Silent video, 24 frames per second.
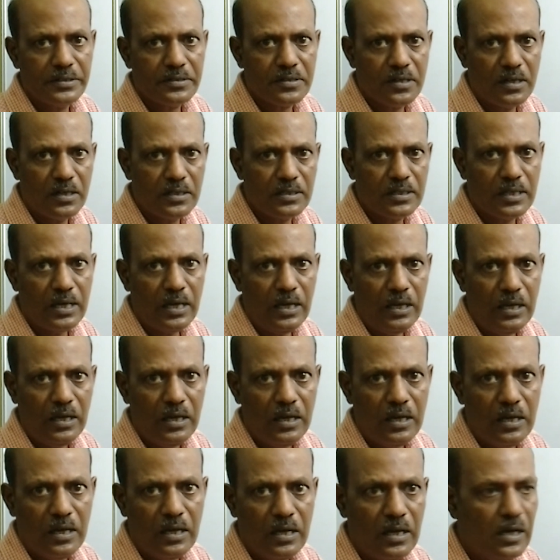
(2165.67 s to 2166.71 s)
is called
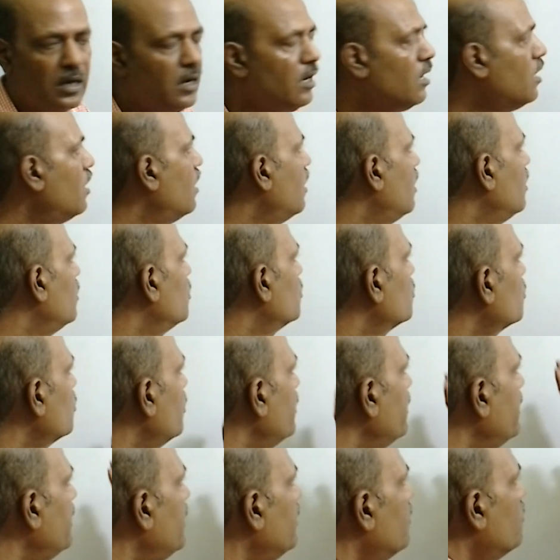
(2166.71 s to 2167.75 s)
the.
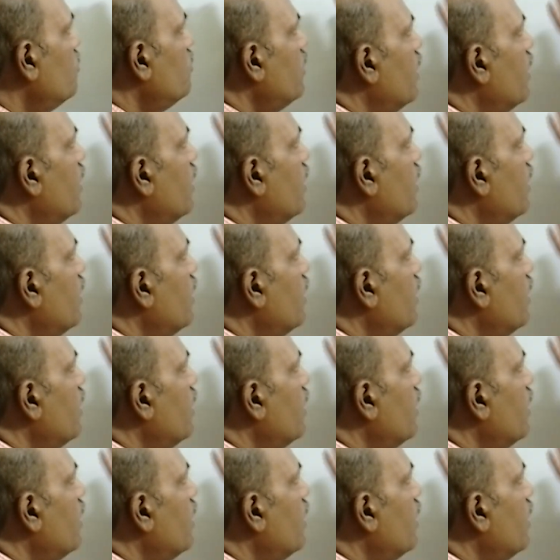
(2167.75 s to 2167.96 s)
So in